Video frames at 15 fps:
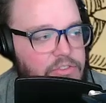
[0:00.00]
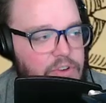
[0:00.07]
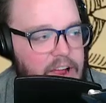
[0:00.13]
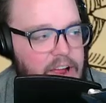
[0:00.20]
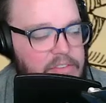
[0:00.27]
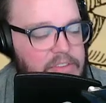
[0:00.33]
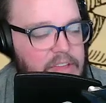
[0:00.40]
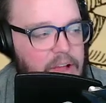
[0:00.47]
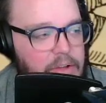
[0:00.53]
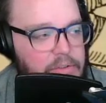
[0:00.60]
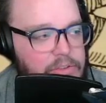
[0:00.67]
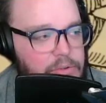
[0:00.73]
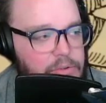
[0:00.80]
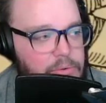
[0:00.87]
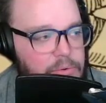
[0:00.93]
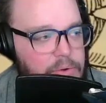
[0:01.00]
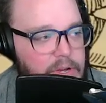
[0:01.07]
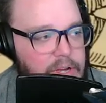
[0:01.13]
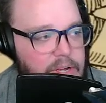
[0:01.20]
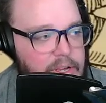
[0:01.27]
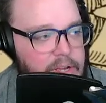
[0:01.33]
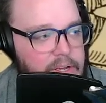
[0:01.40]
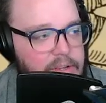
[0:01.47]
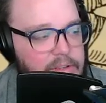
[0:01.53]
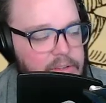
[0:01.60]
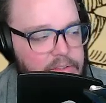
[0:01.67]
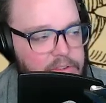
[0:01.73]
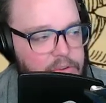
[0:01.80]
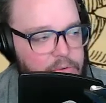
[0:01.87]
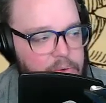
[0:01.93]
drives out to
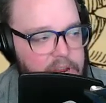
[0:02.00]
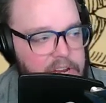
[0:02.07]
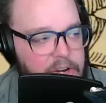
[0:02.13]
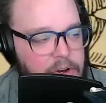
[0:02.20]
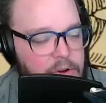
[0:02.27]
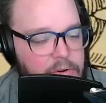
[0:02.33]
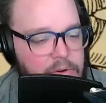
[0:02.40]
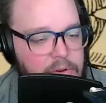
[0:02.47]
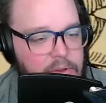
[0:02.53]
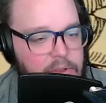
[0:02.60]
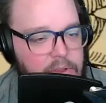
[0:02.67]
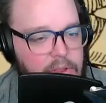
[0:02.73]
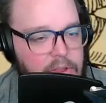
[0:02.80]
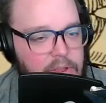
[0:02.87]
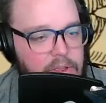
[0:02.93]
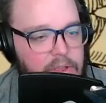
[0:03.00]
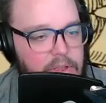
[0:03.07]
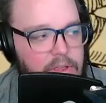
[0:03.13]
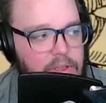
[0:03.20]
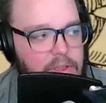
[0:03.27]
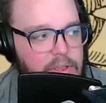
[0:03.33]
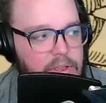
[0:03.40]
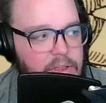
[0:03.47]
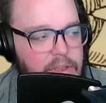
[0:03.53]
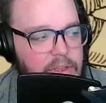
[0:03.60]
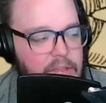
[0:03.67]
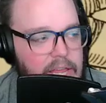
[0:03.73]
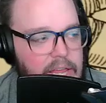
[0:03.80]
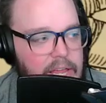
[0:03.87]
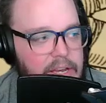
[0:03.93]
Reno,
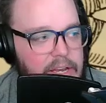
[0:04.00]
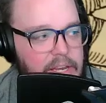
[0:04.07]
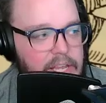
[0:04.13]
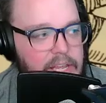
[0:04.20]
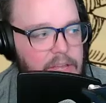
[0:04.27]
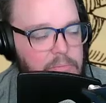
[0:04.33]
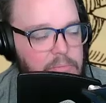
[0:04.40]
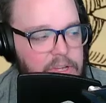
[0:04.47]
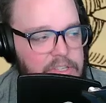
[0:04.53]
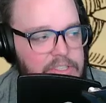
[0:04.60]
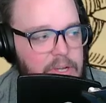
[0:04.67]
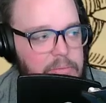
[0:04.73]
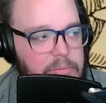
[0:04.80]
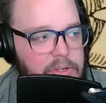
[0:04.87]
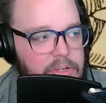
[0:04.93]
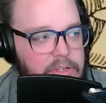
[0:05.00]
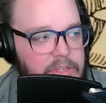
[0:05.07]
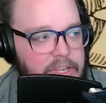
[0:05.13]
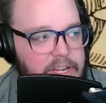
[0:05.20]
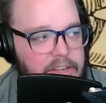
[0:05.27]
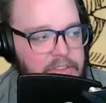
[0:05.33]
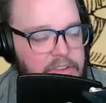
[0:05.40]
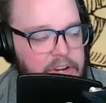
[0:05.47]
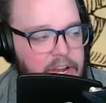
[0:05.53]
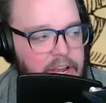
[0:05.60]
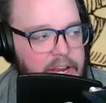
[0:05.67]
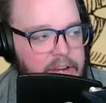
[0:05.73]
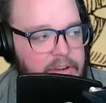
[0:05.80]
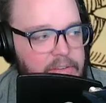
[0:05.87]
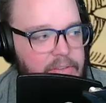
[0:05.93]
and he picks up a lady of the
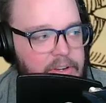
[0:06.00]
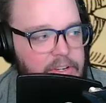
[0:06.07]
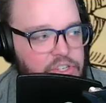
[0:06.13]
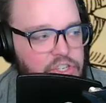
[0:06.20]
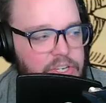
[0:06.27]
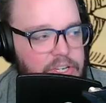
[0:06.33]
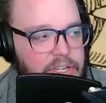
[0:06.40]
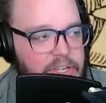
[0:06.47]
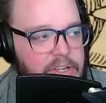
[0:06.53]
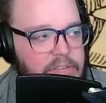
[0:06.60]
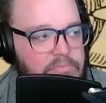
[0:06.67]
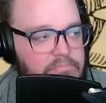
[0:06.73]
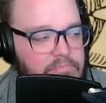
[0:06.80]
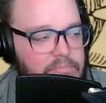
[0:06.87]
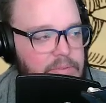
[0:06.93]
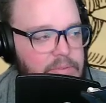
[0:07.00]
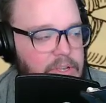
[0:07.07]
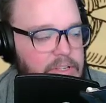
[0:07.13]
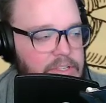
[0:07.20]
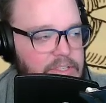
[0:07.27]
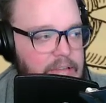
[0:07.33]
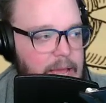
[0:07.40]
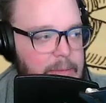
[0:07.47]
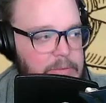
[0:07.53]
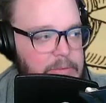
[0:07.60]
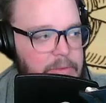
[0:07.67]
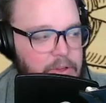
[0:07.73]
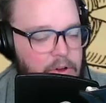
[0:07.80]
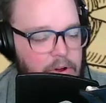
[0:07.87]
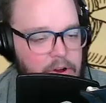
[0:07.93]
night, and she stabs
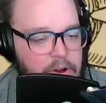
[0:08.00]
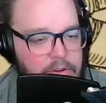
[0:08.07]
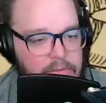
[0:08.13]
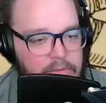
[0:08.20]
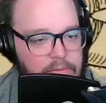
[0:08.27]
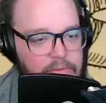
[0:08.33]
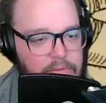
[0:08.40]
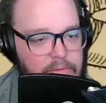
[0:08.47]
him in the heart